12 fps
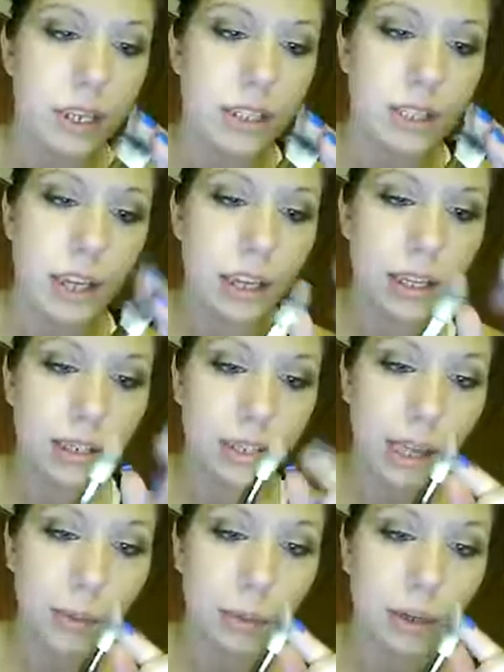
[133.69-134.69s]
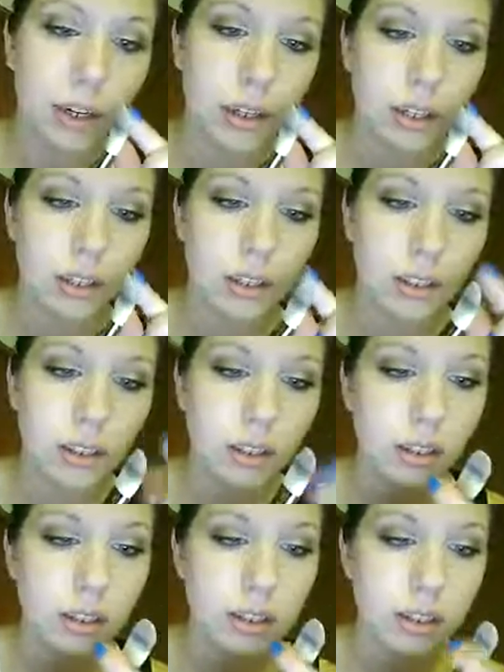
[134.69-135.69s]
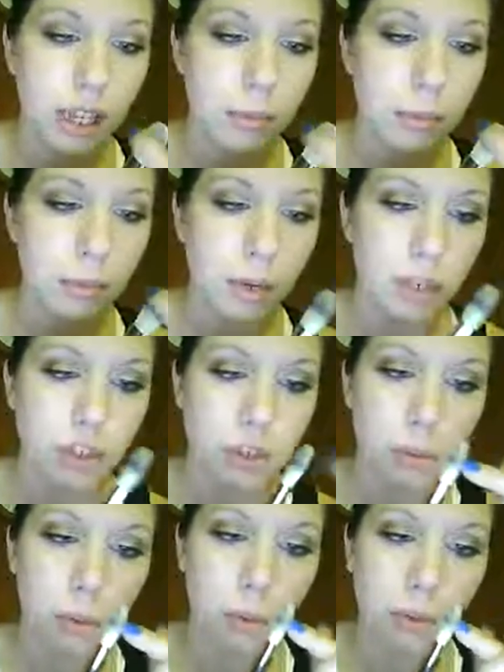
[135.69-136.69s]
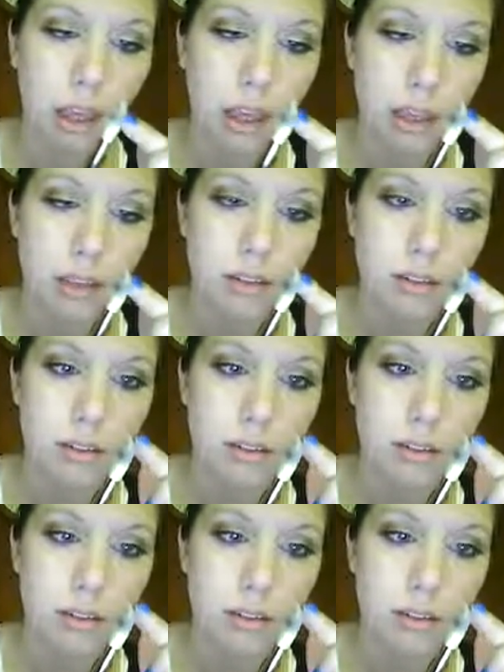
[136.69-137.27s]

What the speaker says: It's got the tapered brush on both ends,